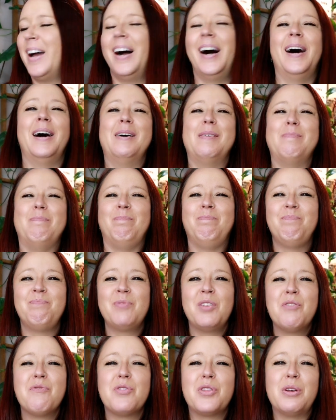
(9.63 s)

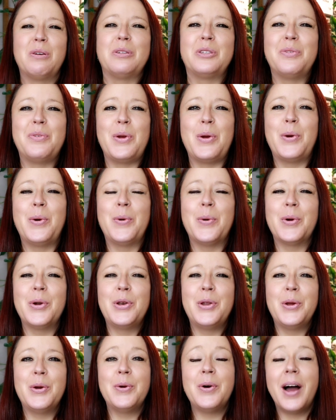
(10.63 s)
For those of you who
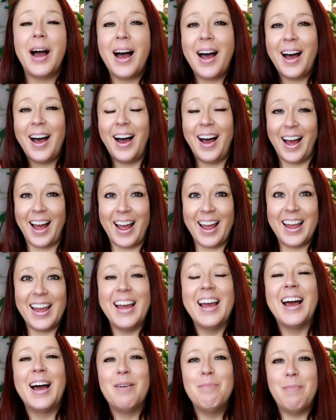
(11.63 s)
are new,
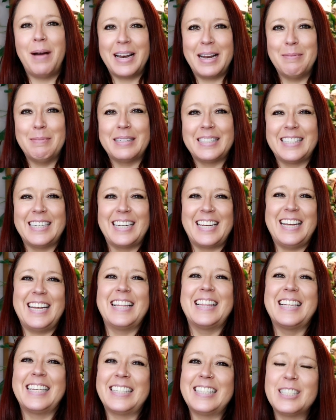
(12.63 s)
hi, my name is
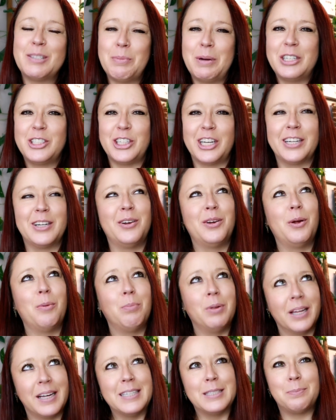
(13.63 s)
Nikki. This is my channel,
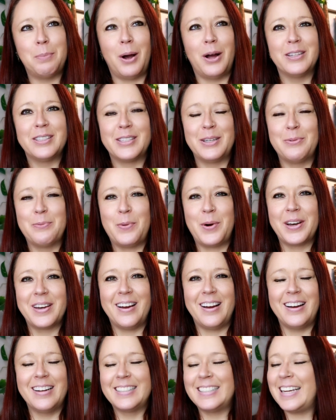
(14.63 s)
Plants, Pots, and
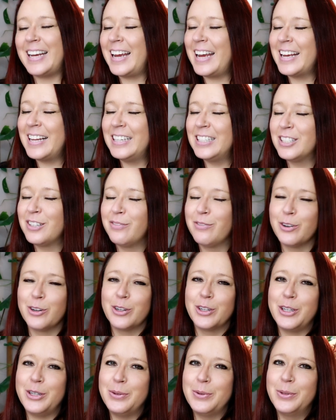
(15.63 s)
Whatnots. And
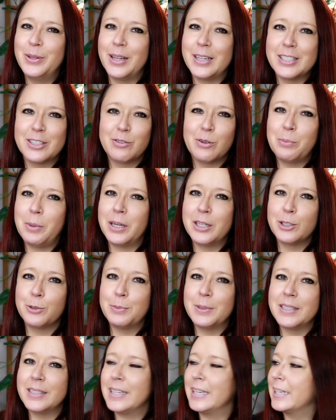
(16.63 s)
for you gluttons for
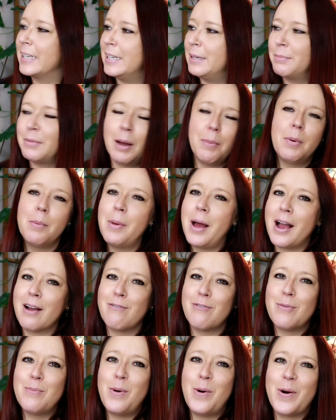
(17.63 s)
punishment that keep coming
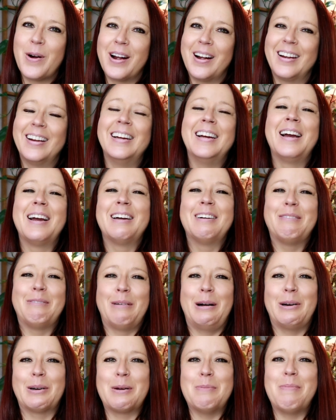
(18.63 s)
back for more,
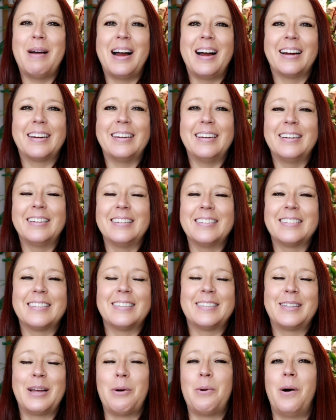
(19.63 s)
welcome back. It
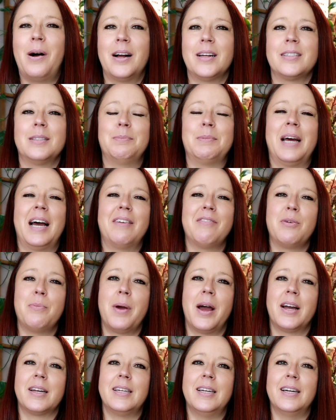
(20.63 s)
is so awesome to have
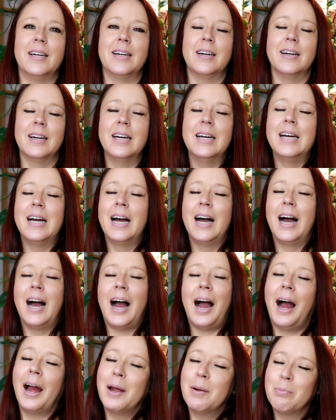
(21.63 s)
you back here.
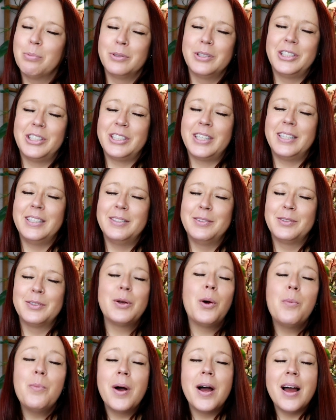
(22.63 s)
I appreciate you
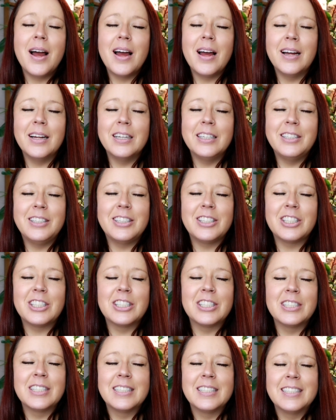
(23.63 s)
so
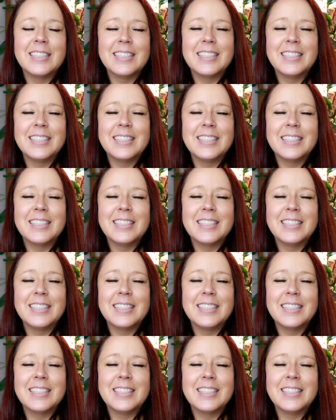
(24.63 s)
much.